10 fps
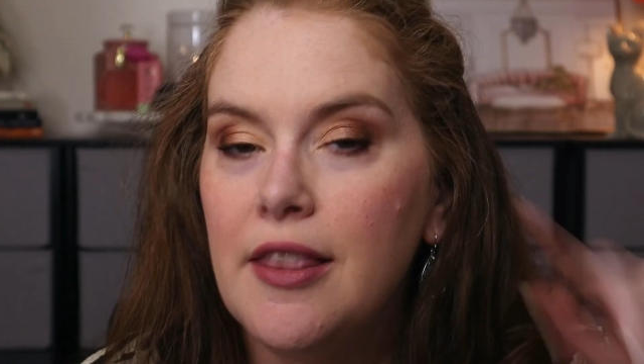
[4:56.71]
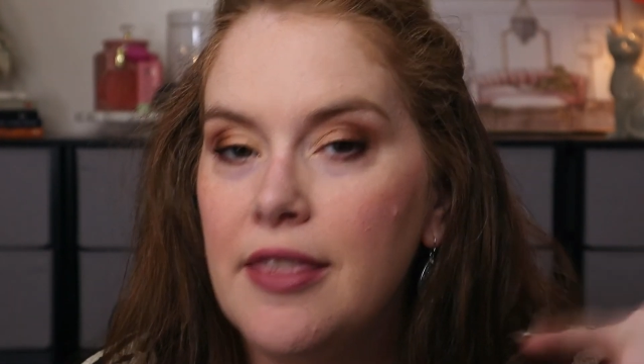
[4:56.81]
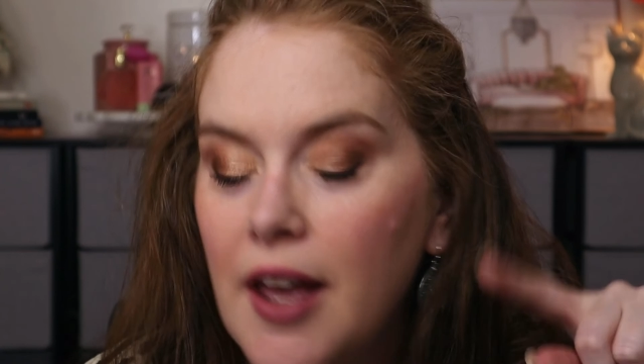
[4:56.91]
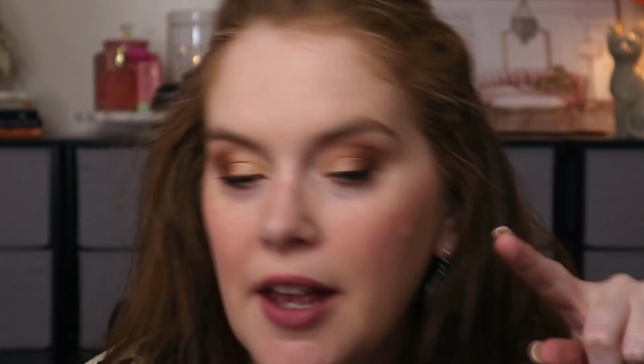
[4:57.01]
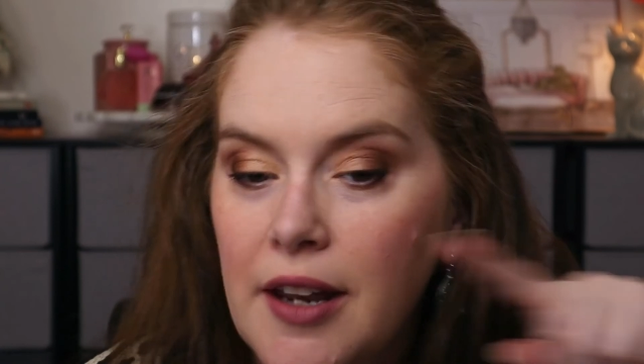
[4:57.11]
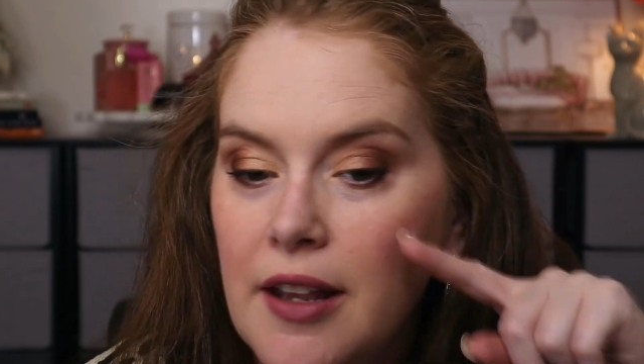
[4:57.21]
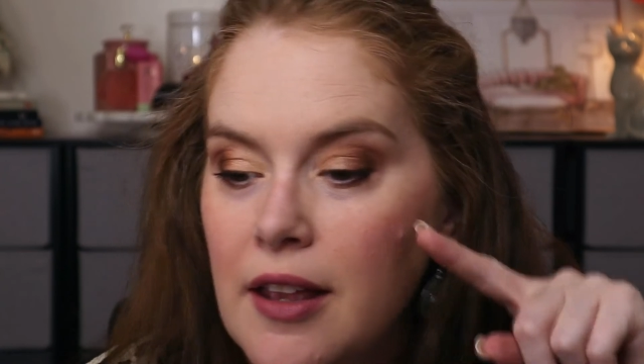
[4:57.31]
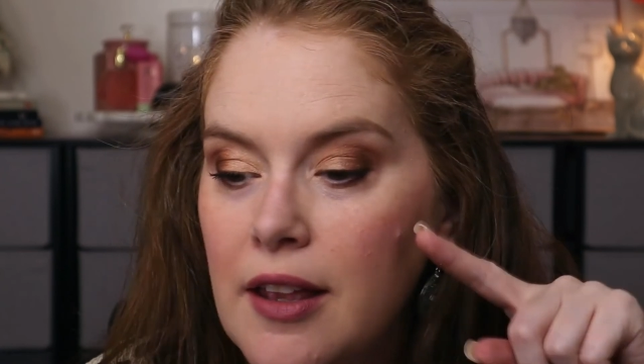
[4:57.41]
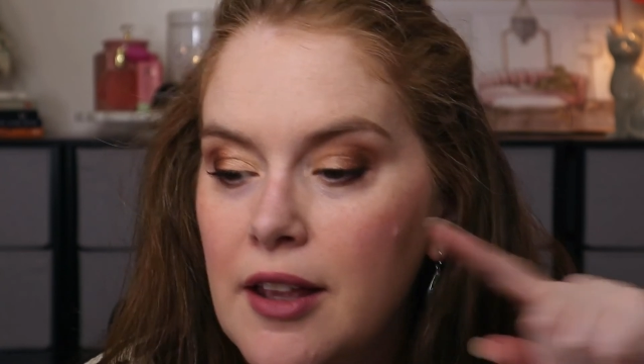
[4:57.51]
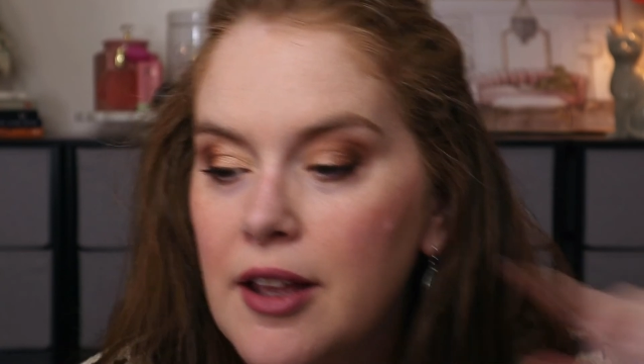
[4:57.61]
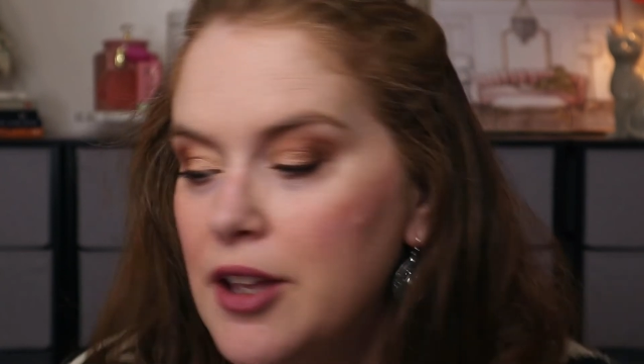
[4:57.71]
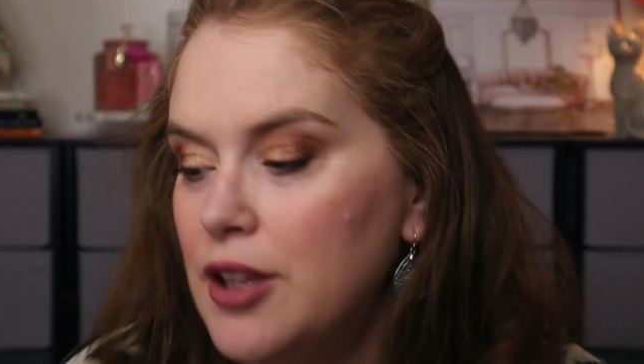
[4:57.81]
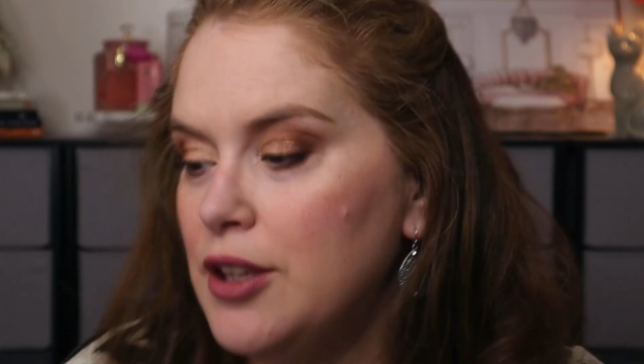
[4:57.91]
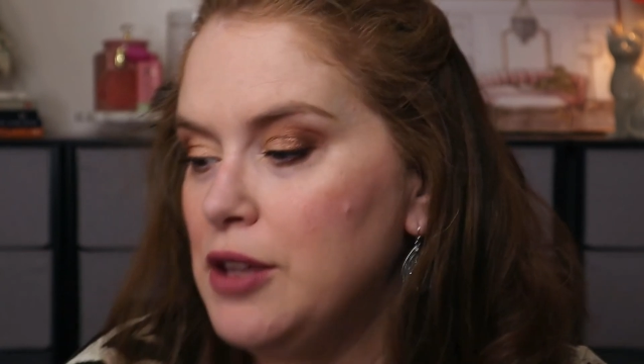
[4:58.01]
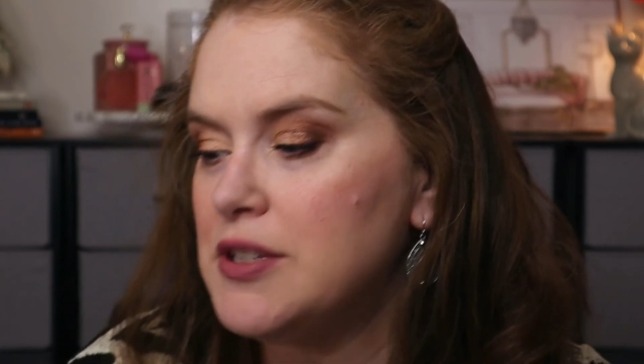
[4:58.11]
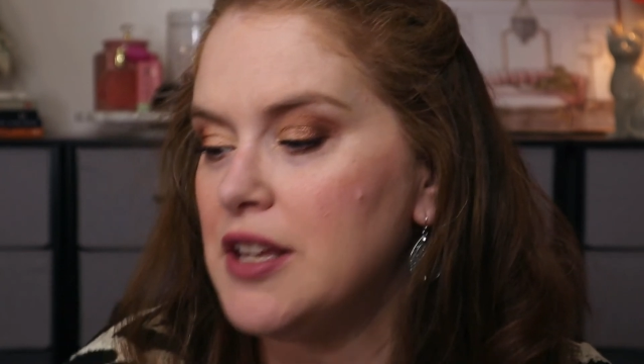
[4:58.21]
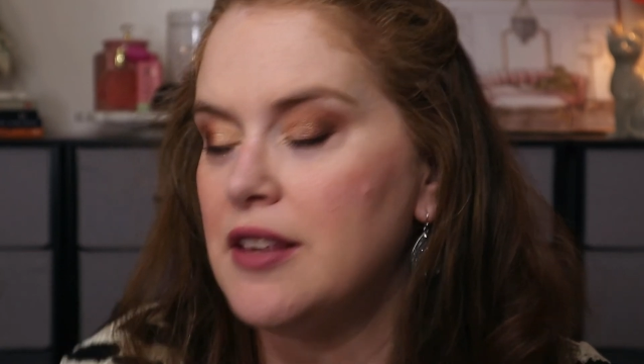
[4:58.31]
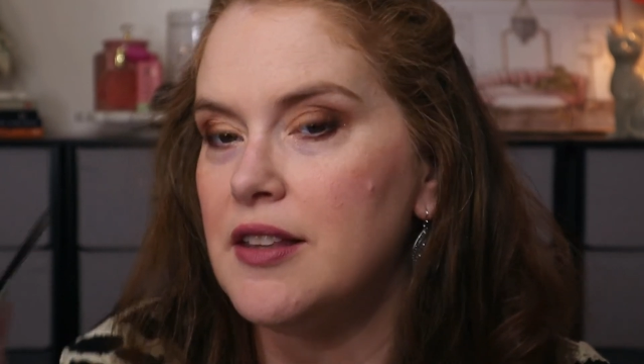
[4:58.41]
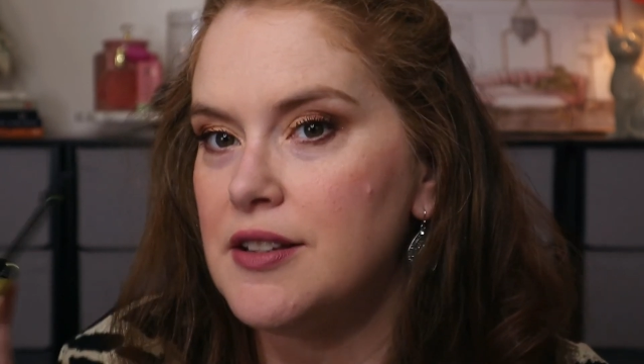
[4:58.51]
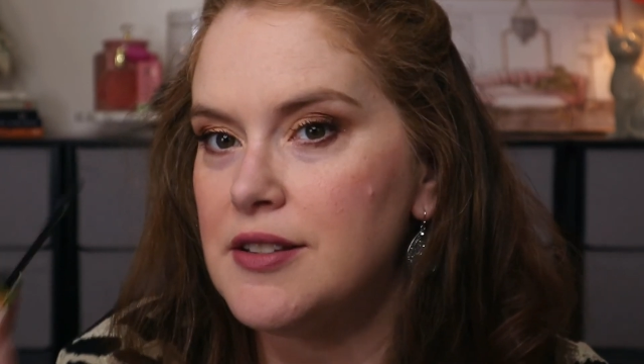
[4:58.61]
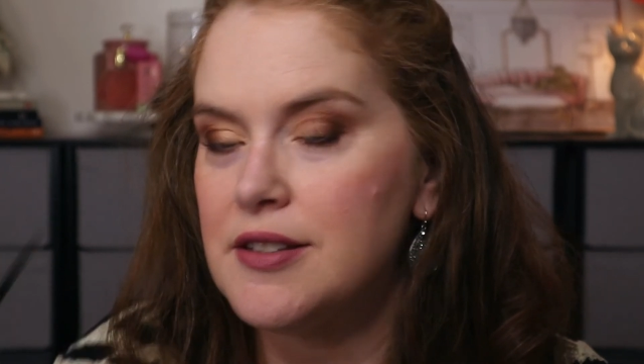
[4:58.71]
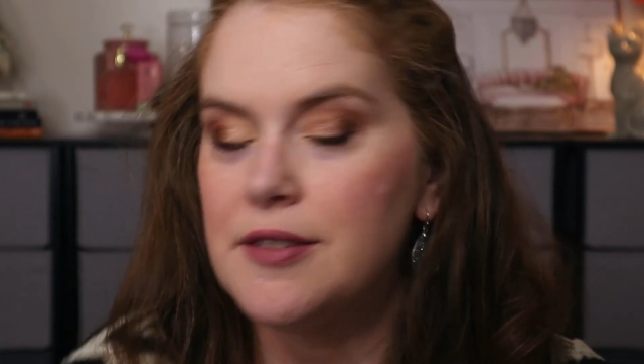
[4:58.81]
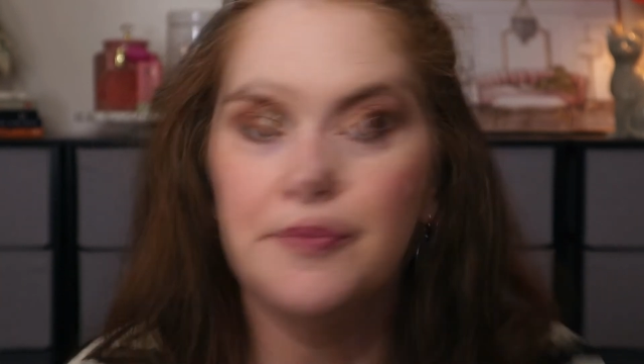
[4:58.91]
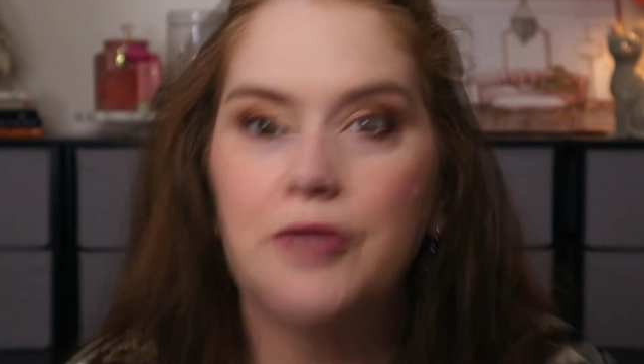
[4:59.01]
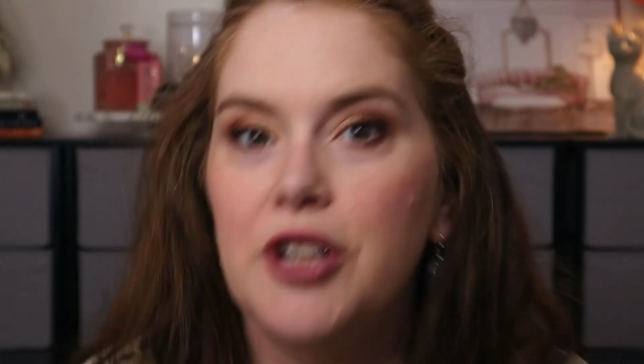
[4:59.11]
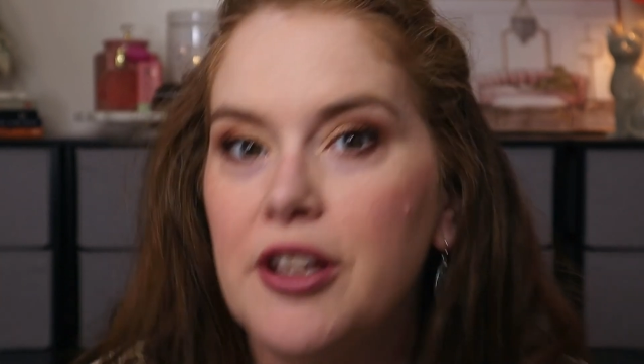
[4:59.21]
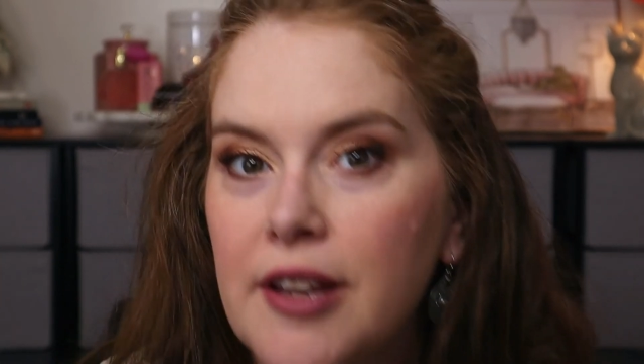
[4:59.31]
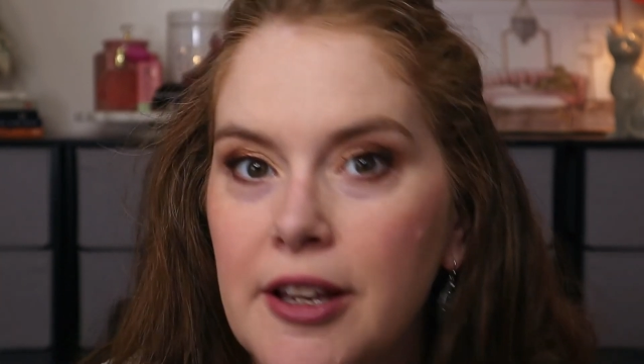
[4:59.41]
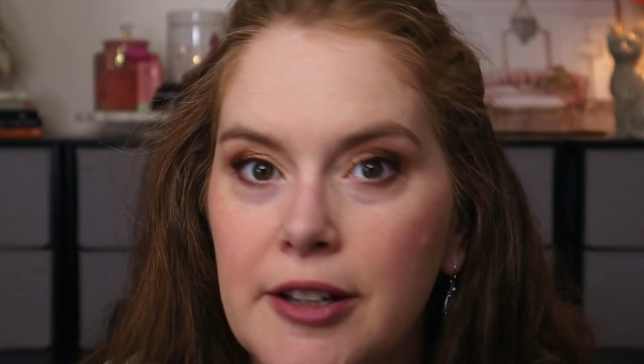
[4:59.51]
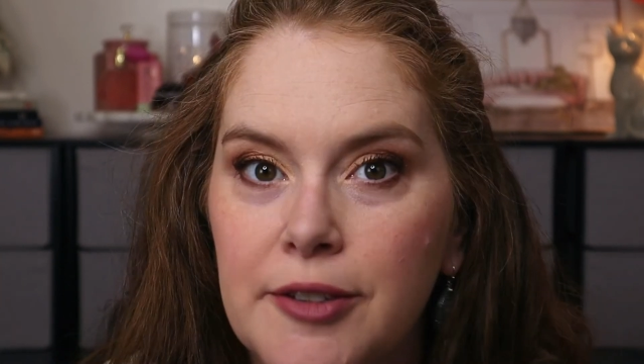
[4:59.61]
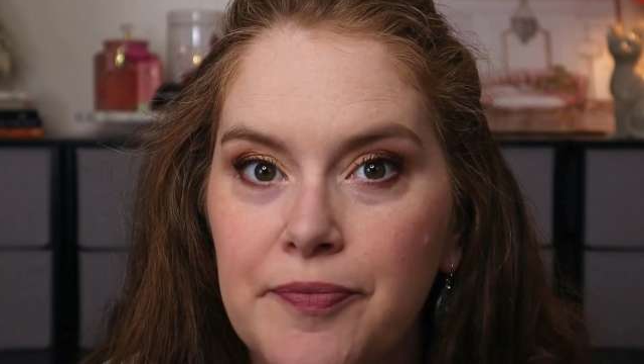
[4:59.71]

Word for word: then using this. What do you think?